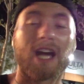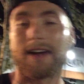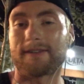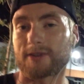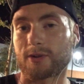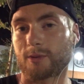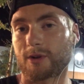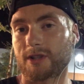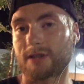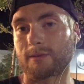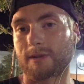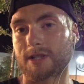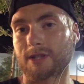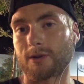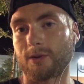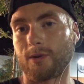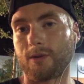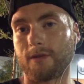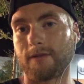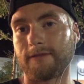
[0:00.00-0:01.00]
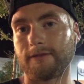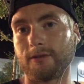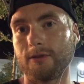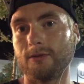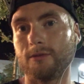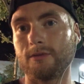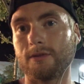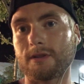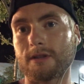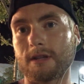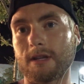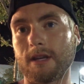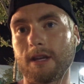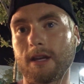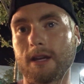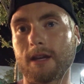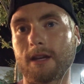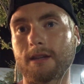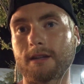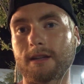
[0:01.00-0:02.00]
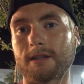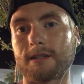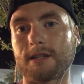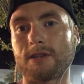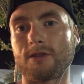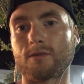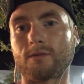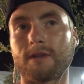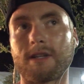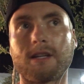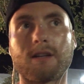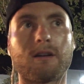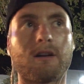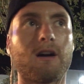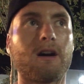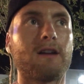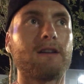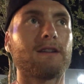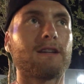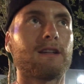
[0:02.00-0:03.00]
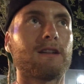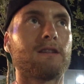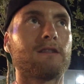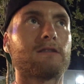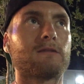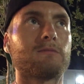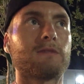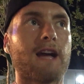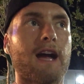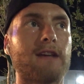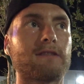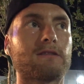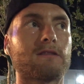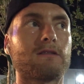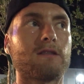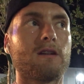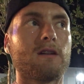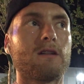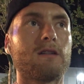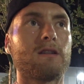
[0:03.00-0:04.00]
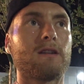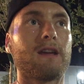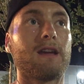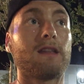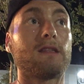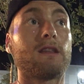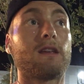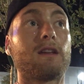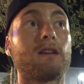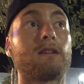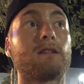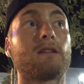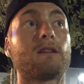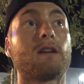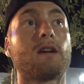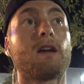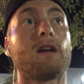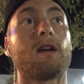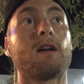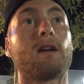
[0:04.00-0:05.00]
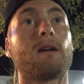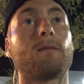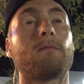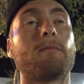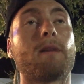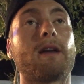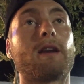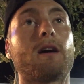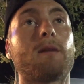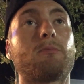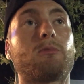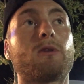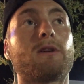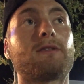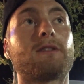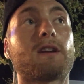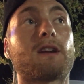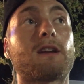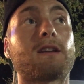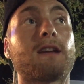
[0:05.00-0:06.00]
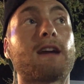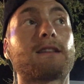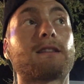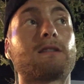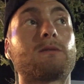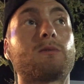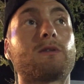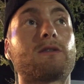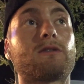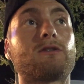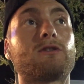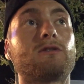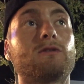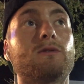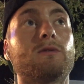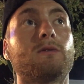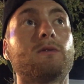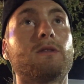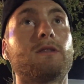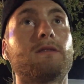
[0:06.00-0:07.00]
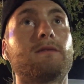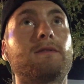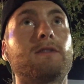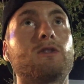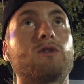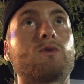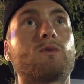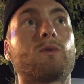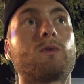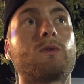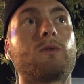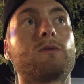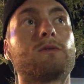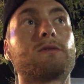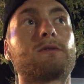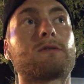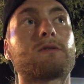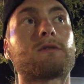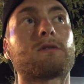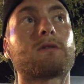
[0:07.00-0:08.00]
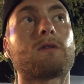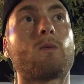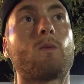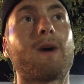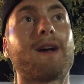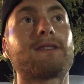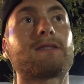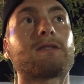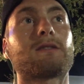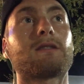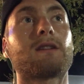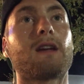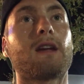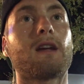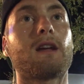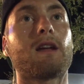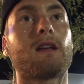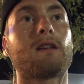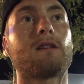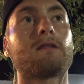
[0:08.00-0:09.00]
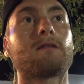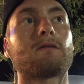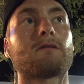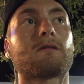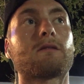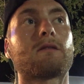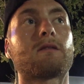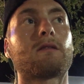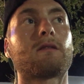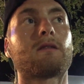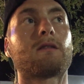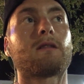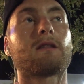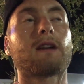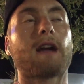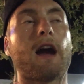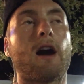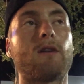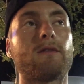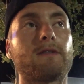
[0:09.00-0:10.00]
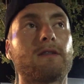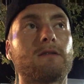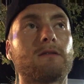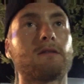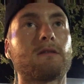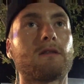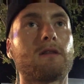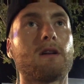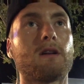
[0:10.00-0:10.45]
afterwards, went to Whole Foods and continued reading on and getting some tasks done. And then met up with and connected with two individuals, Wes and Calvin,